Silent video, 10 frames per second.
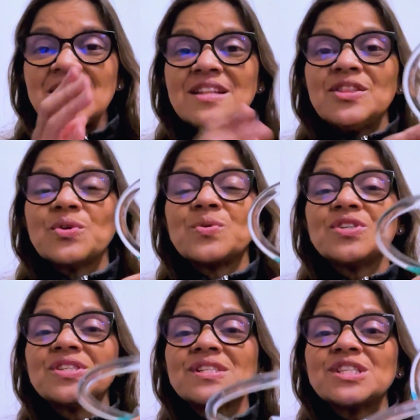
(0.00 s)
The
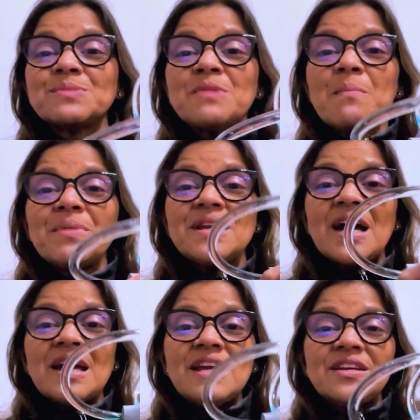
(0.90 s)
crystals, remember, in our
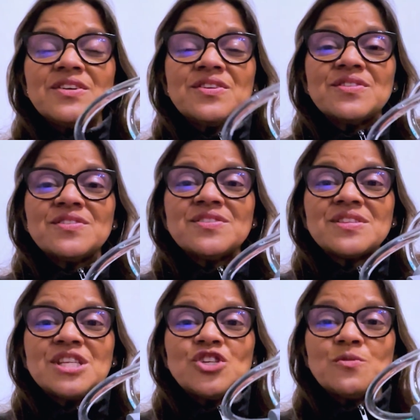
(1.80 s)
inner ears
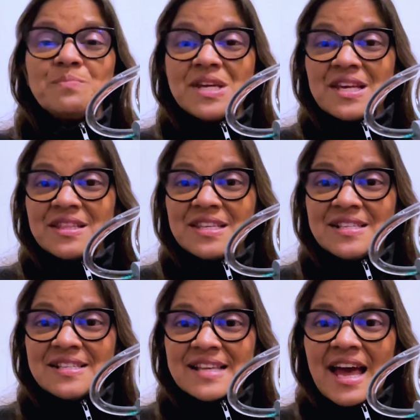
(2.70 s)
need to be in these
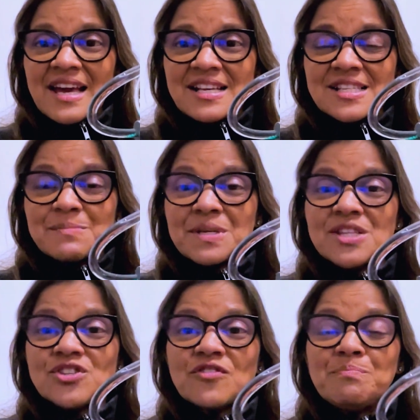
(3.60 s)
sacs, but
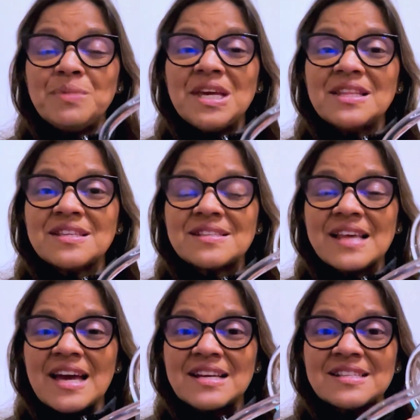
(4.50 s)
instead of being in the
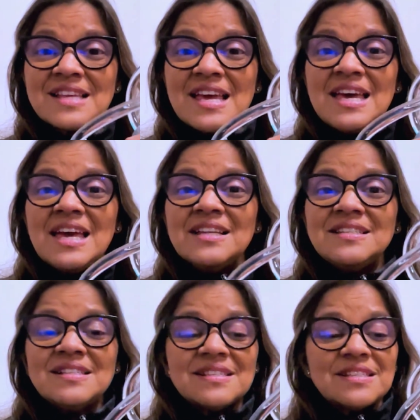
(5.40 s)
sacs, in
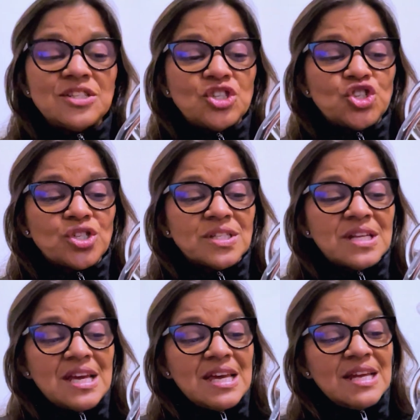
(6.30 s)
this condition,
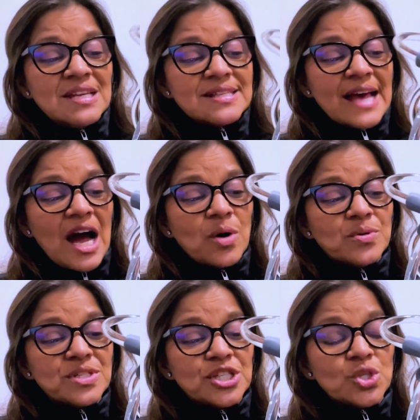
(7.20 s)
it is
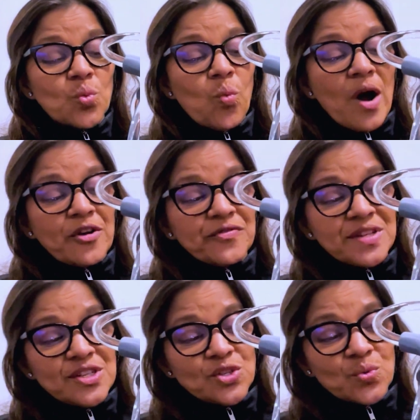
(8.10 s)
out into one of
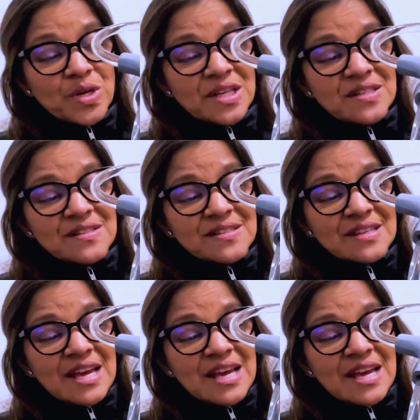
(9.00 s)
these rings.